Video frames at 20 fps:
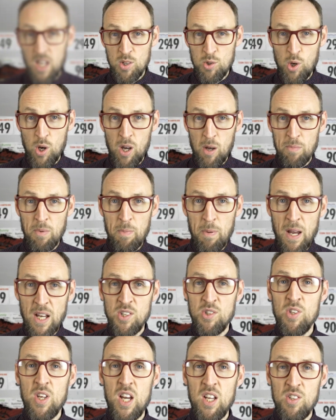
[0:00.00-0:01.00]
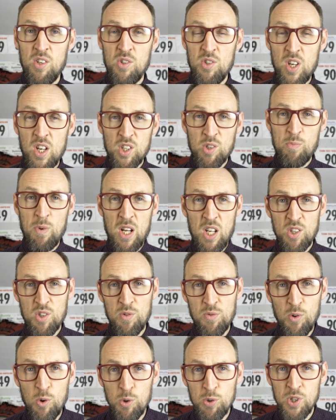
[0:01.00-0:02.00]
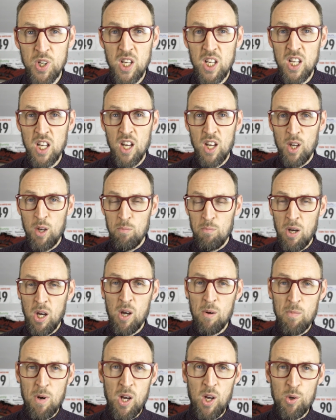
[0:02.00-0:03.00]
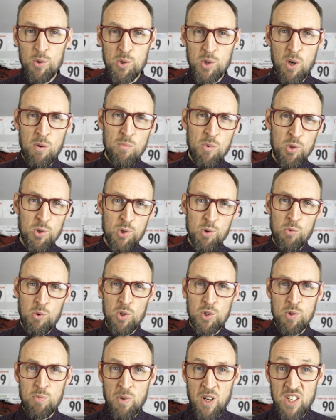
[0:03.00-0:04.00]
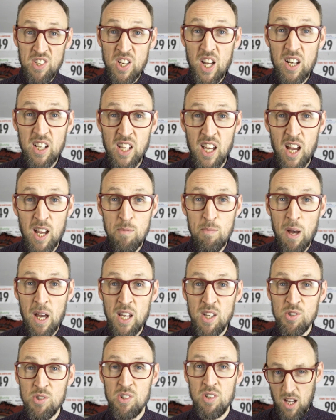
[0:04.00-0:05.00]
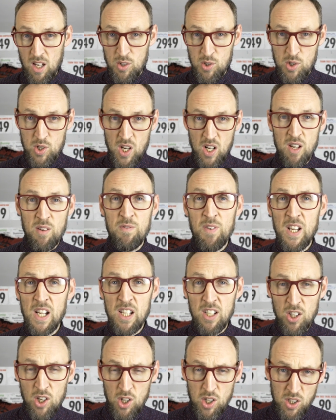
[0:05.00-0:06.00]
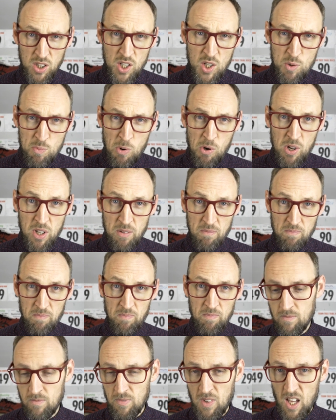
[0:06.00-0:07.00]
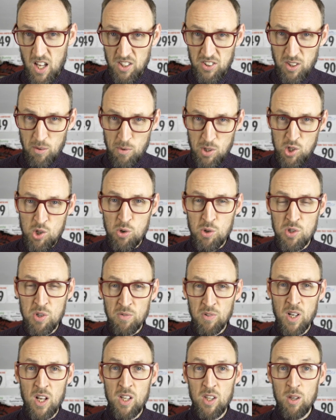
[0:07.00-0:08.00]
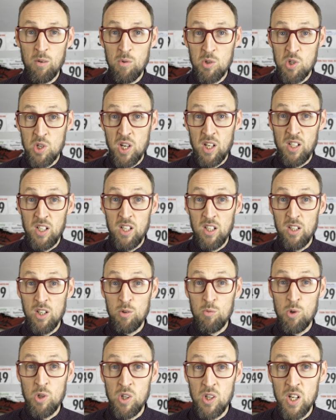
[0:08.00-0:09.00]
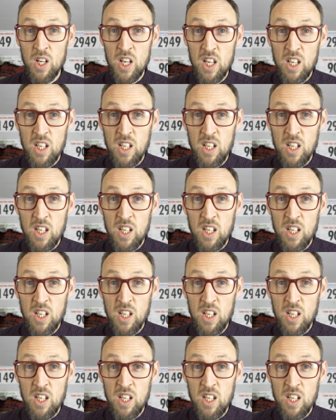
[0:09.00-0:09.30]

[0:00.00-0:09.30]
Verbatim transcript: So I upped the pace there to 6 minutes 40 per mile, so more towards my 10k pace. Certainly feeling good at this point. I think my choice of clothing was certainly a good one.